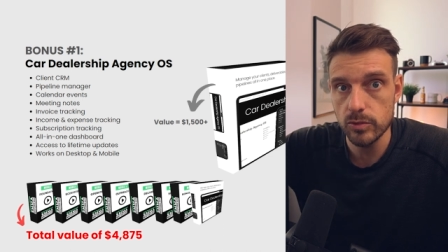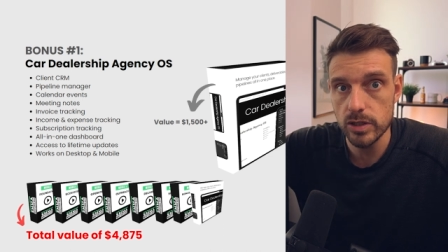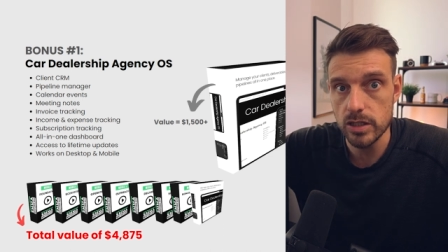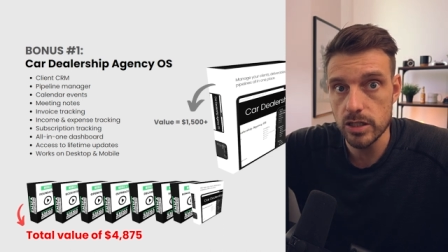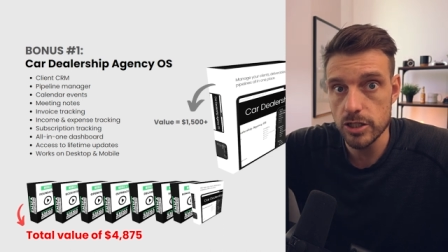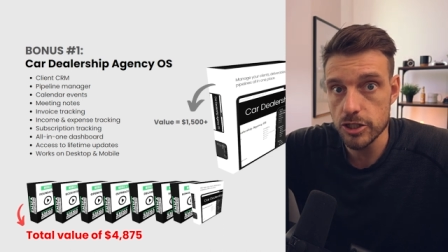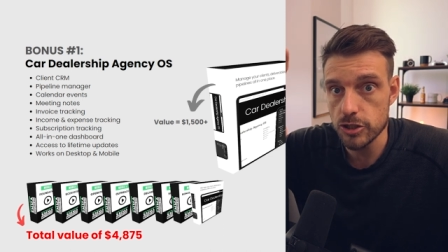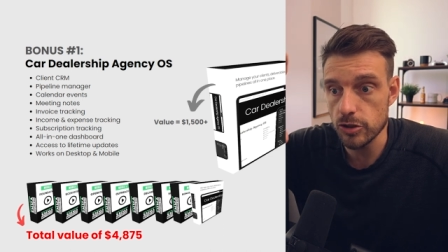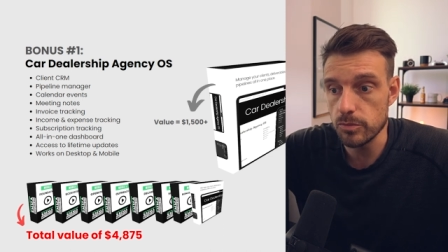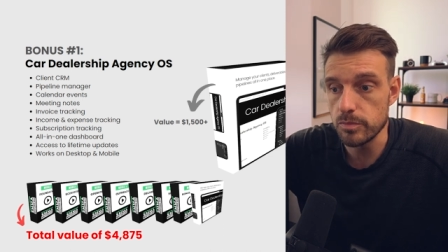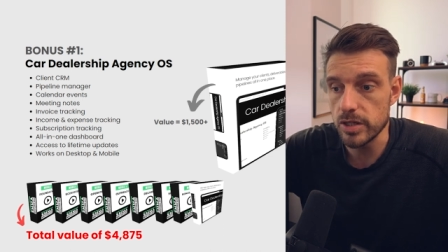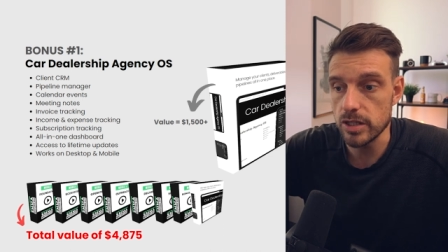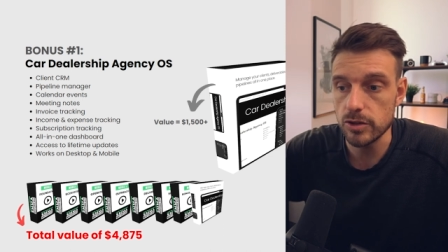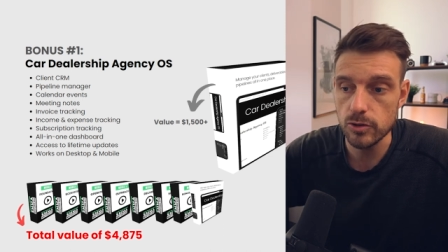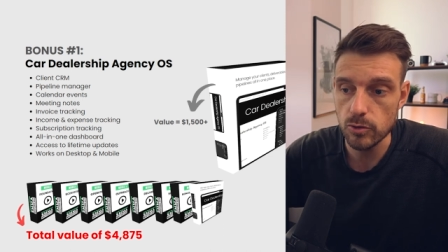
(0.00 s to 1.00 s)
we should
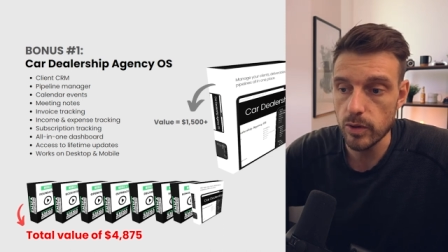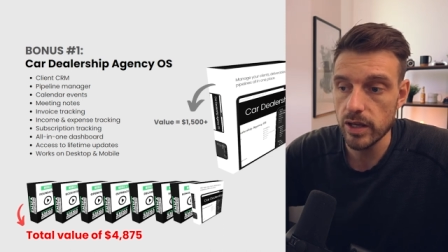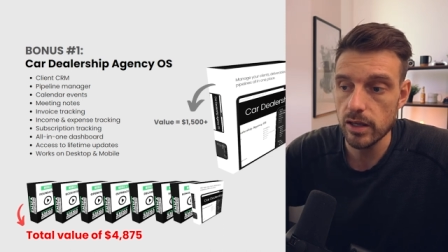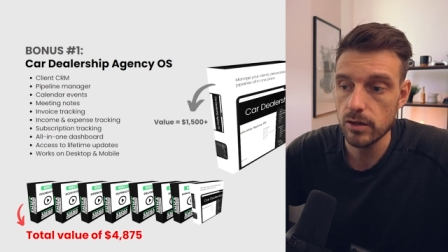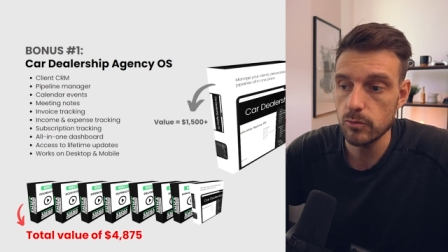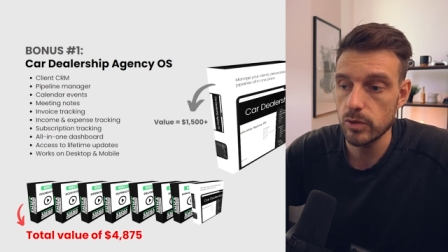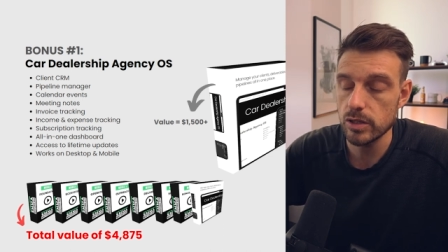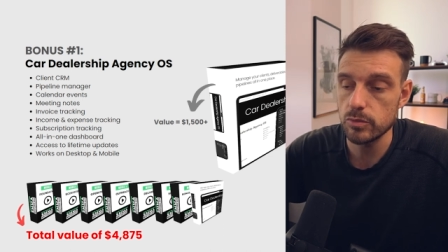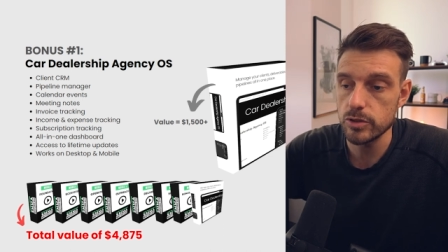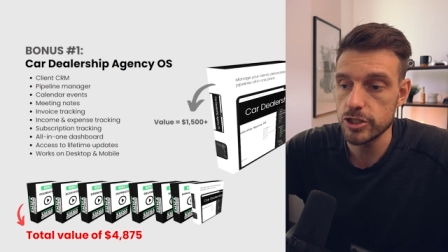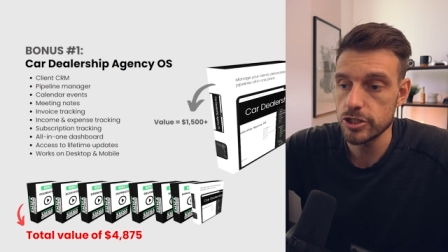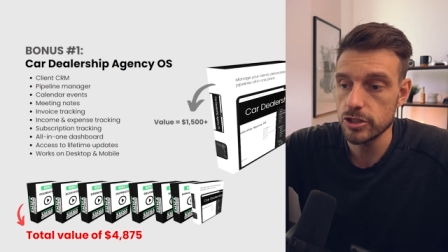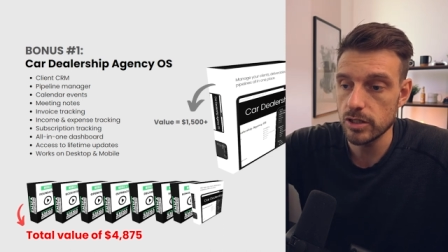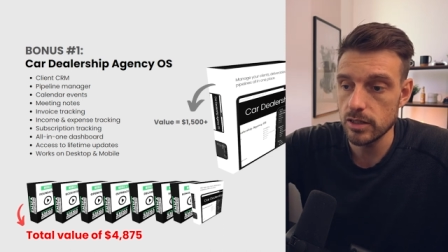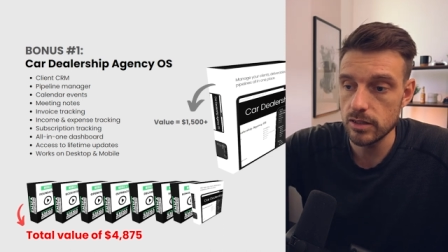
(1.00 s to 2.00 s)
be doing what we
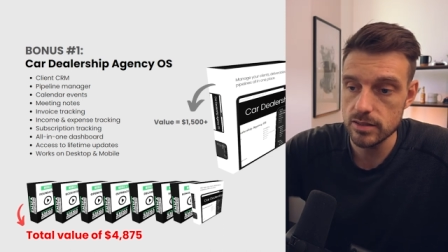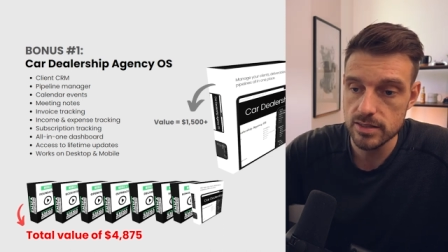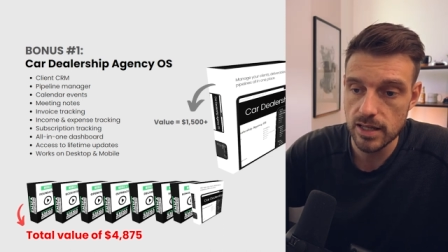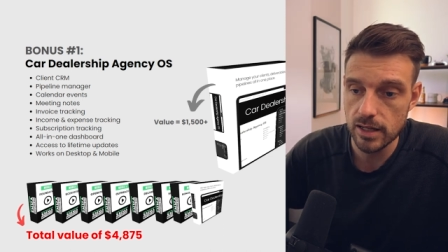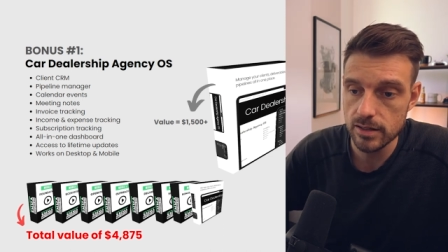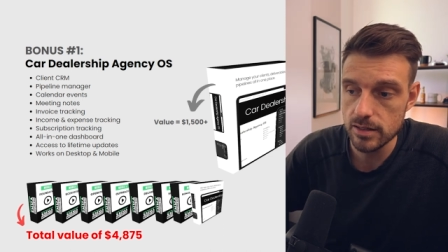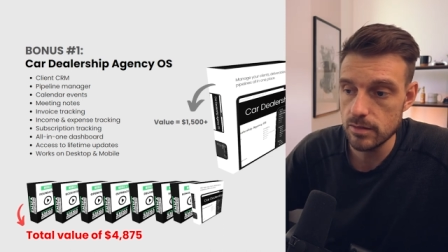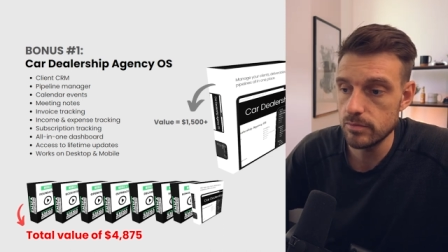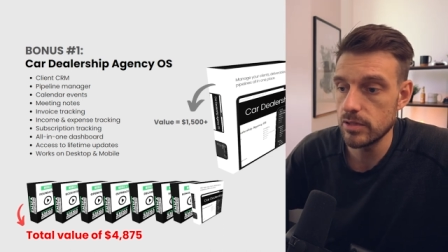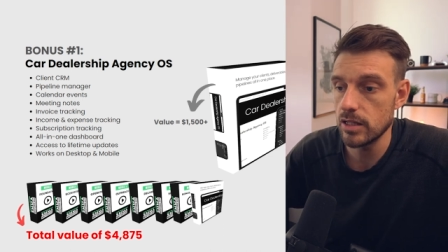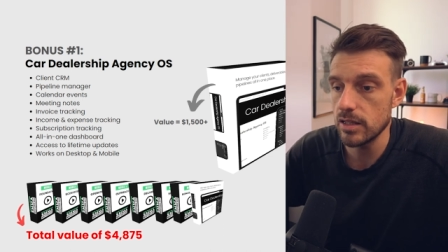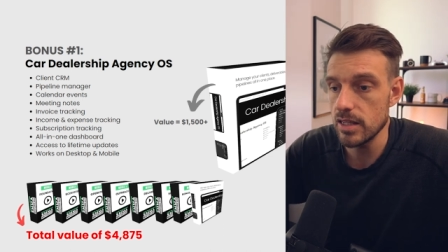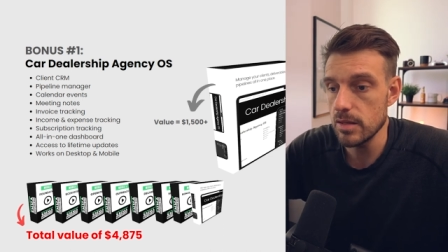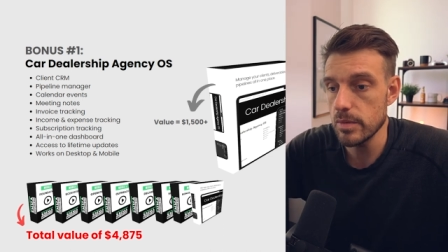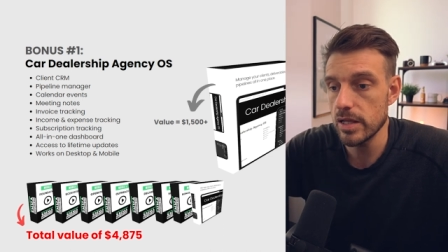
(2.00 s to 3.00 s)
should send them
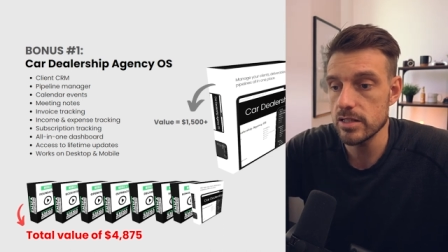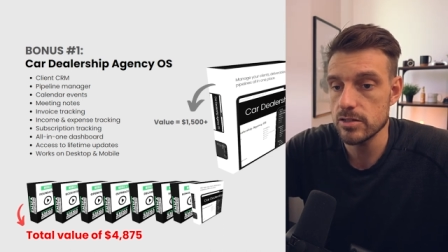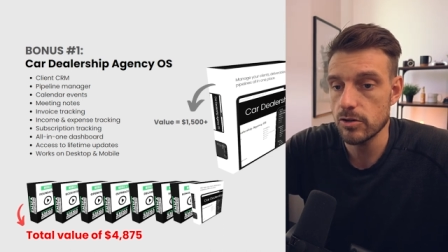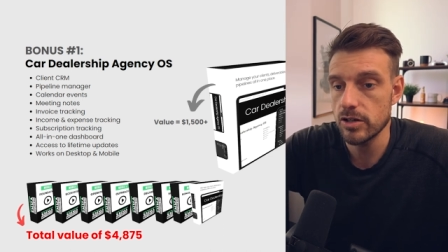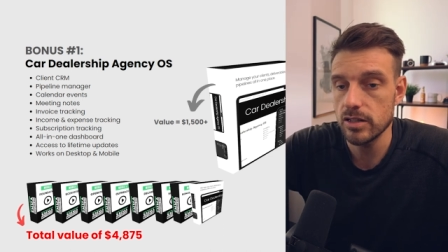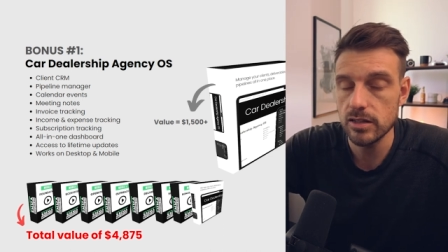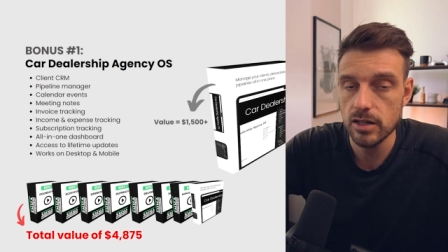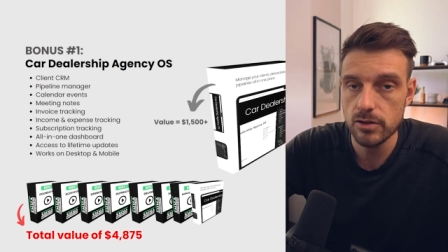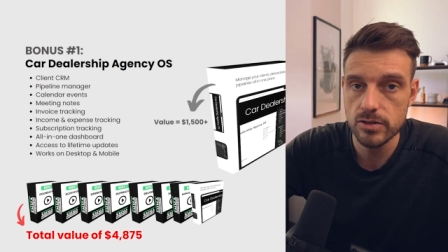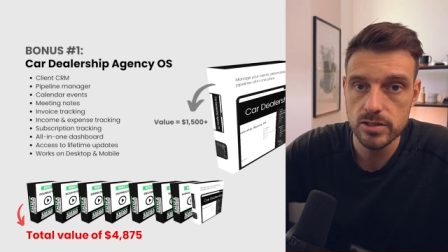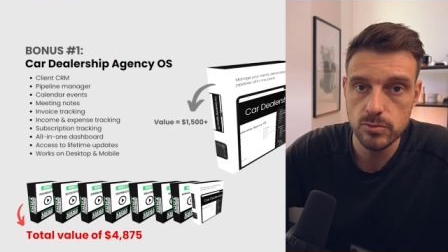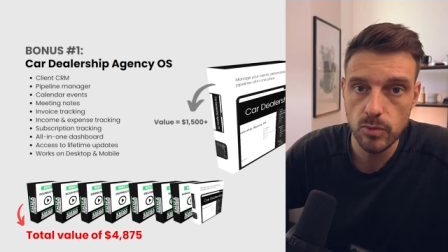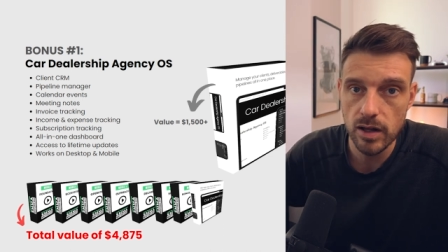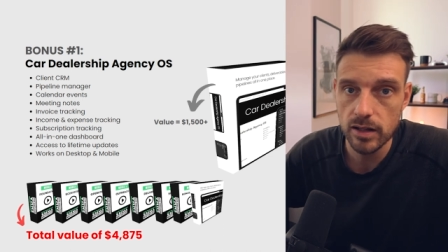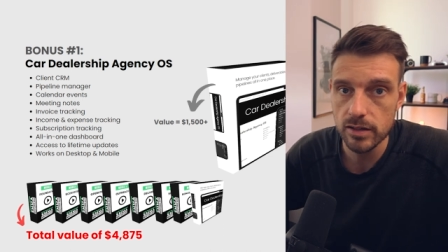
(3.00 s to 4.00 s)
the emails are in there
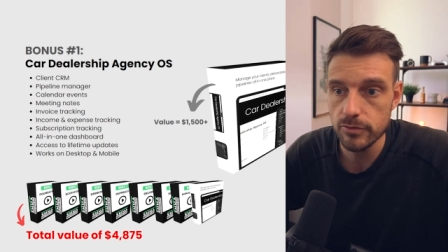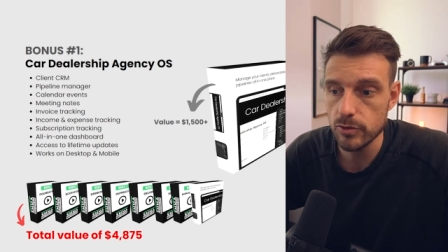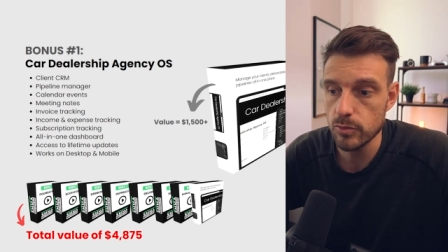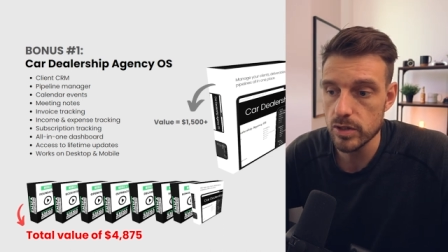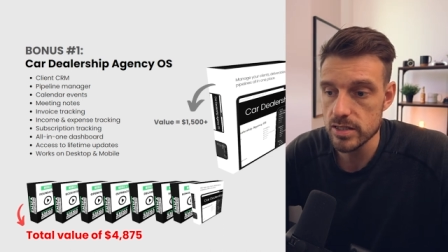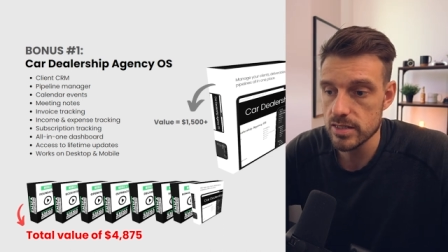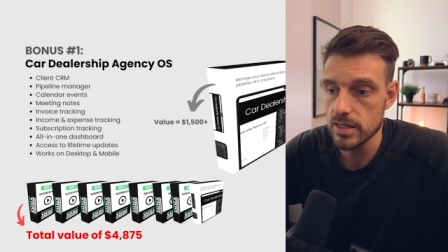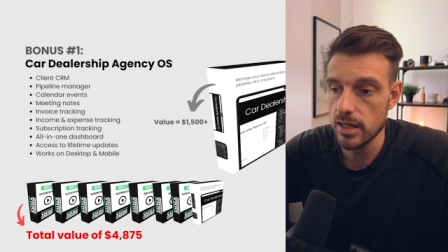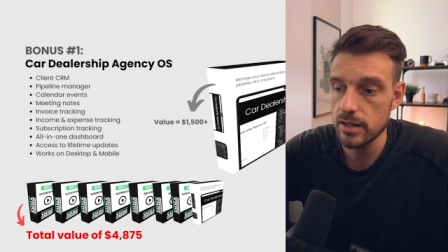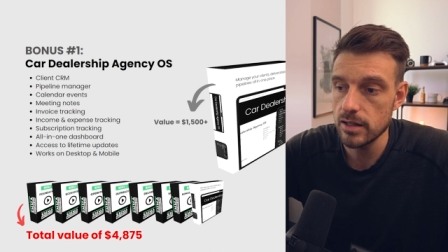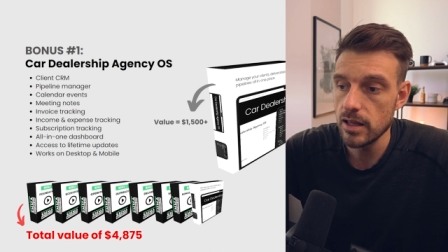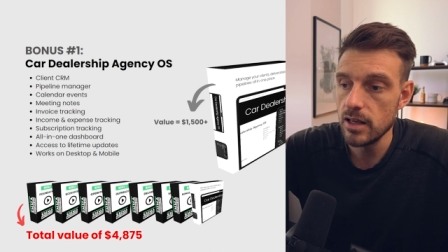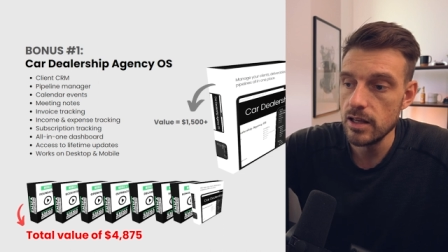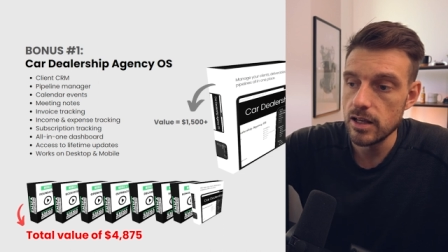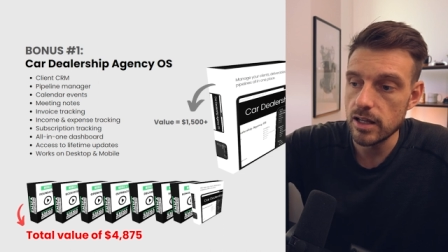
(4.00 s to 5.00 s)
as well if you want to send
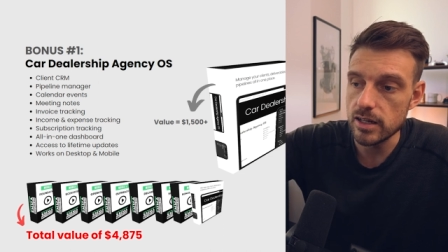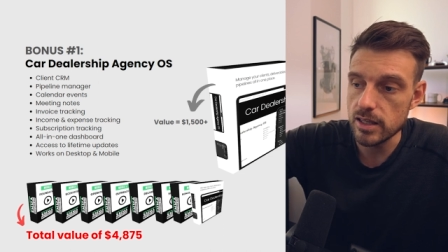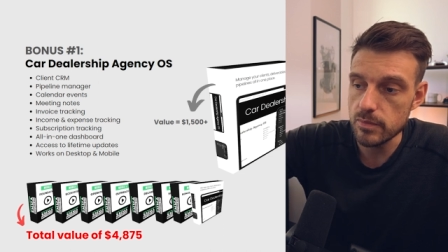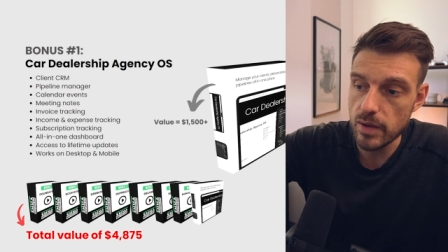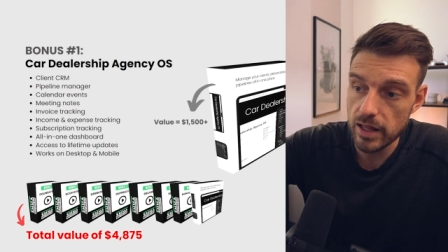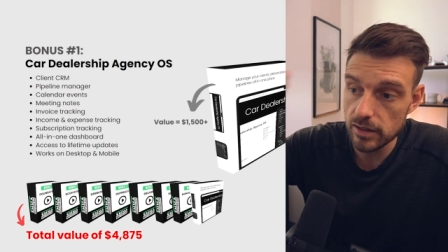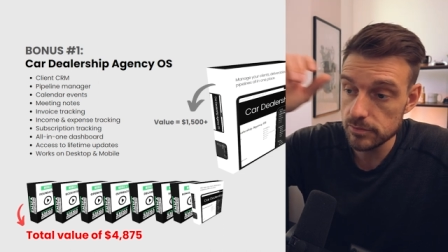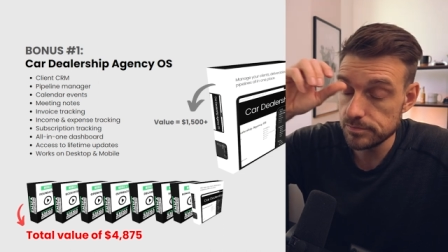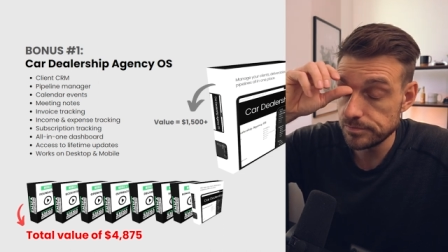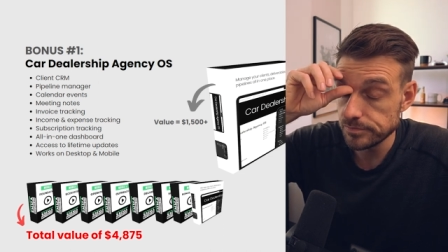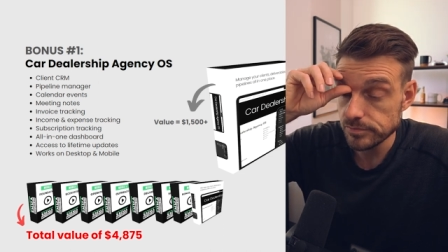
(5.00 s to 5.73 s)
an email